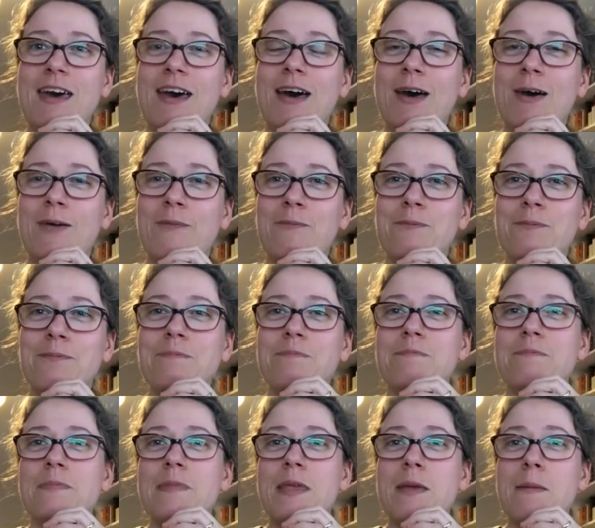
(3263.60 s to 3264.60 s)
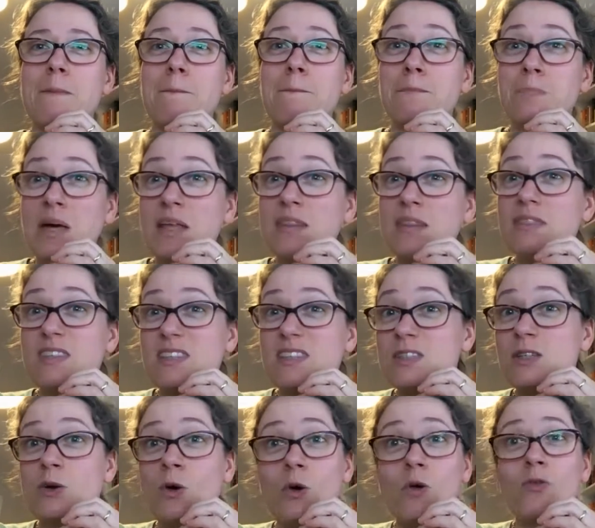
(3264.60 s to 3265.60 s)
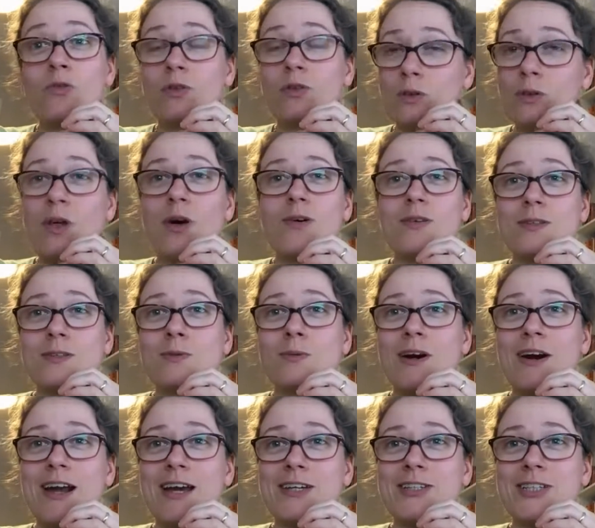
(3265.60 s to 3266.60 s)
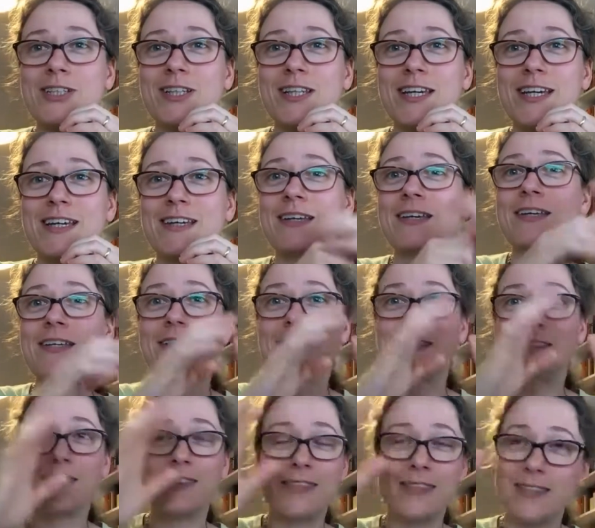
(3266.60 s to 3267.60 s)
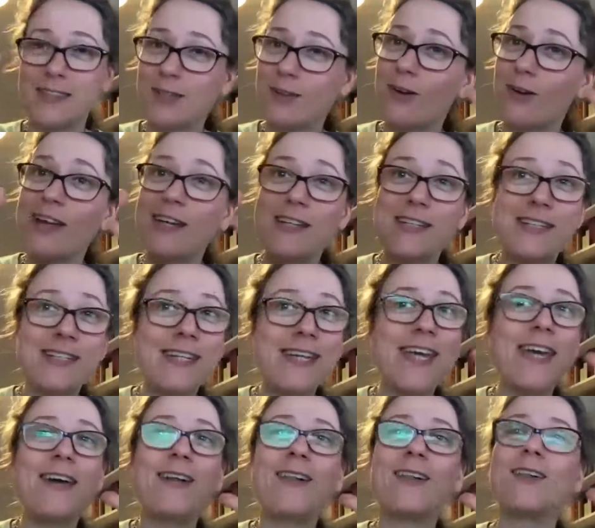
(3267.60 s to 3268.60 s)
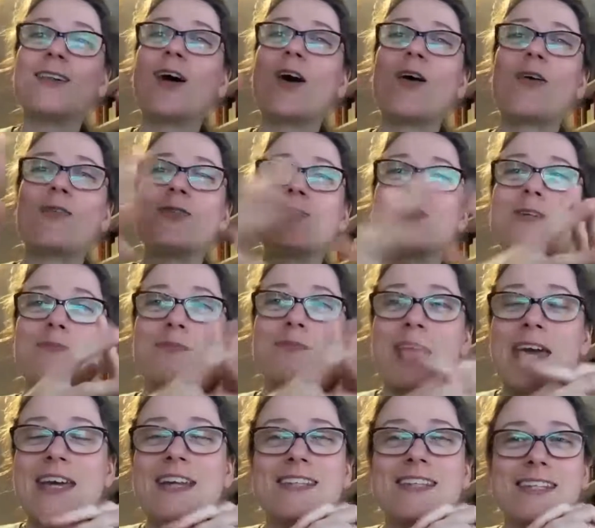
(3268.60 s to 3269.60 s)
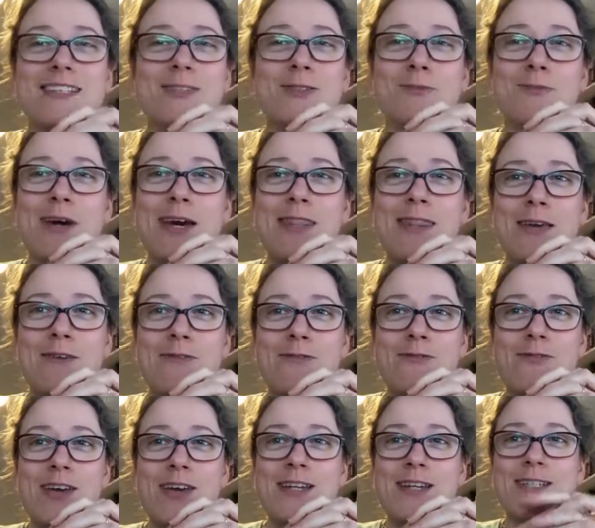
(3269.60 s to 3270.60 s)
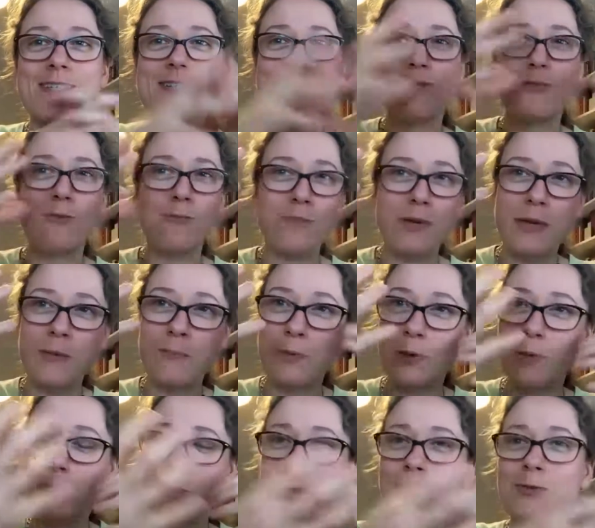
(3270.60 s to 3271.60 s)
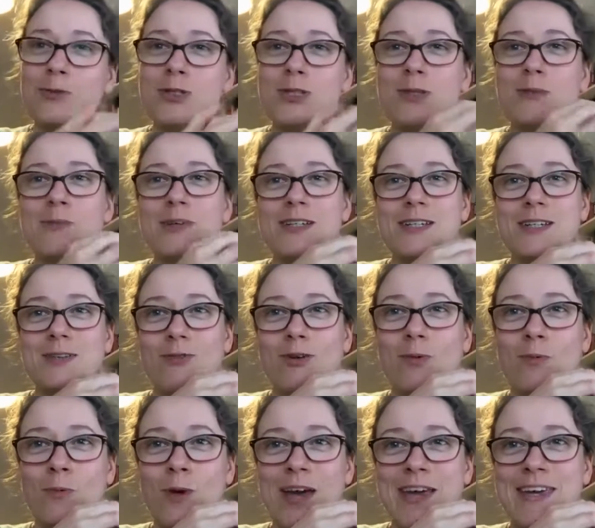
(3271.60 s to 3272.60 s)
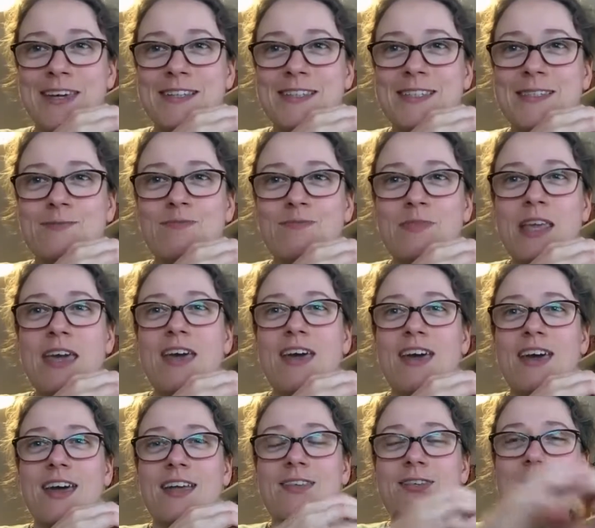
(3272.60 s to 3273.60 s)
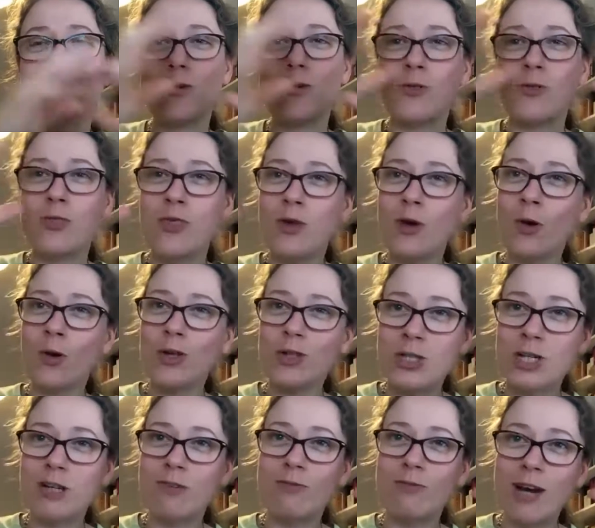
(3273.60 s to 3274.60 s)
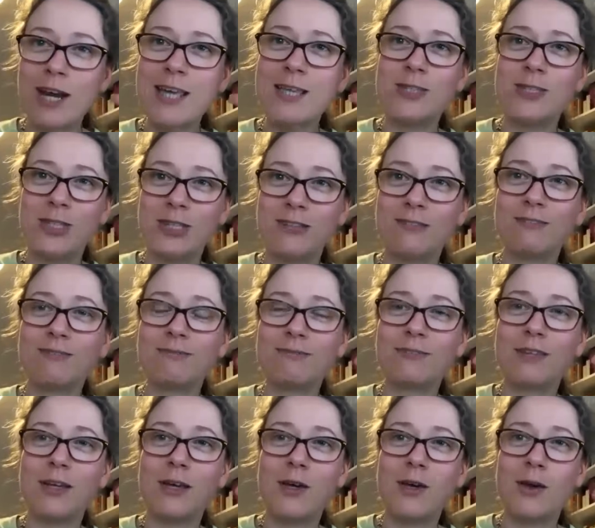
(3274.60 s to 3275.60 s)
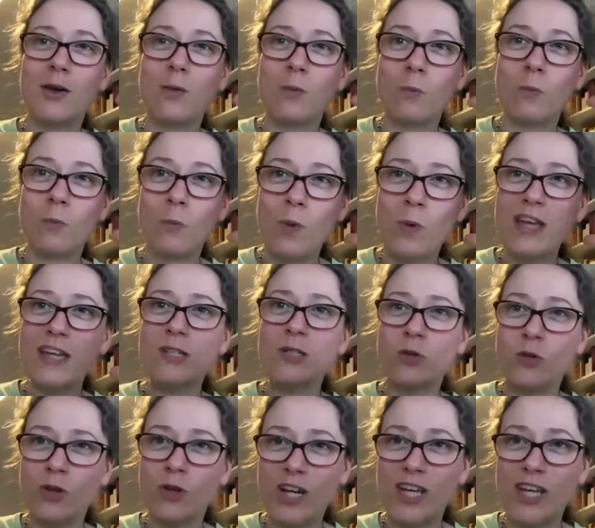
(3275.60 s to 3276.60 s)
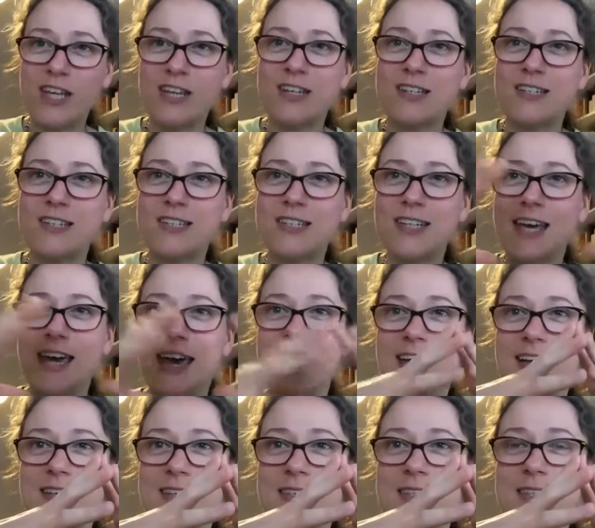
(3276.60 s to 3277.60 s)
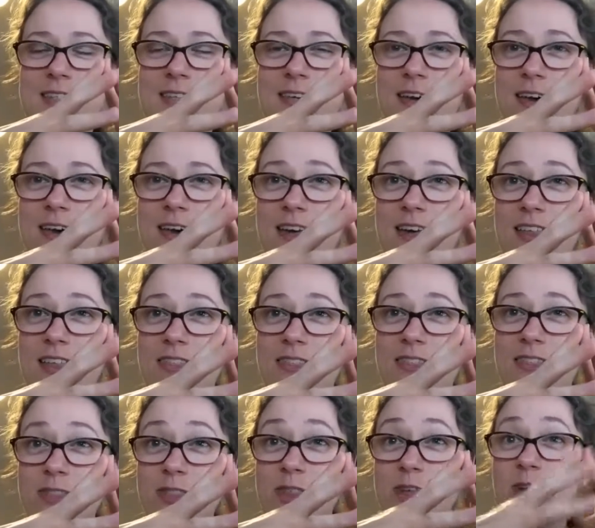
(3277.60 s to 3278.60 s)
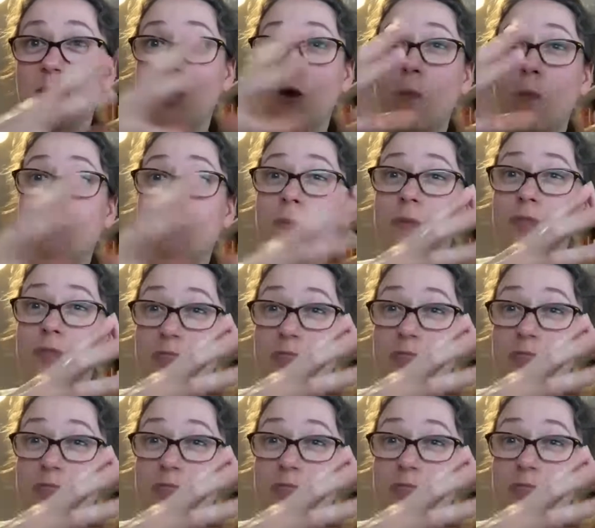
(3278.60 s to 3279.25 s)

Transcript: But there's an awful lot where actually there's a great deal of debate as to where they fit. Different people approach them in different ways. And so theology and religion, we treat as the combined